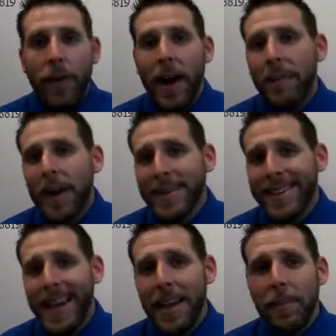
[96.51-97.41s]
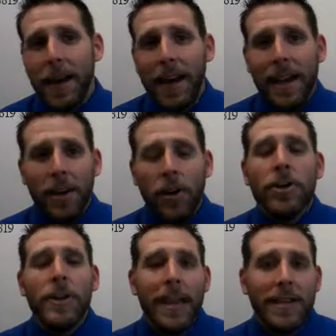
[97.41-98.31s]
$5,000 bond,
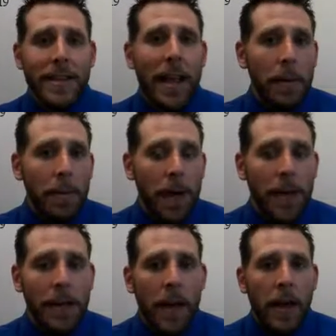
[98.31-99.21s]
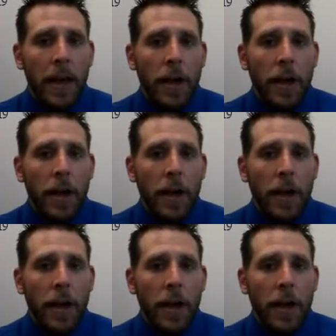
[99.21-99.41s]
$100,000 bond,